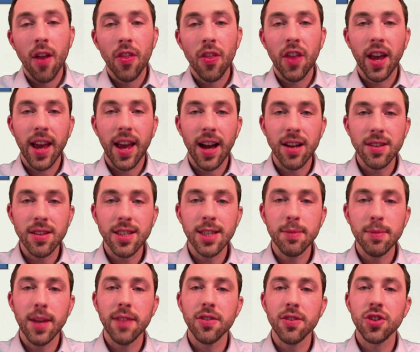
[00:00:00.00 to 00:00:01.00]
the
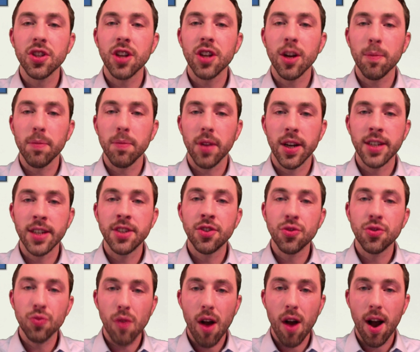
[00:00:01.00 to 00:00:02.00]
calcium levels in our blood
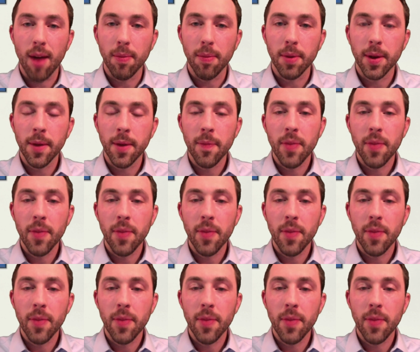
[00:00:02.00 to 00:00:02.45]
drop.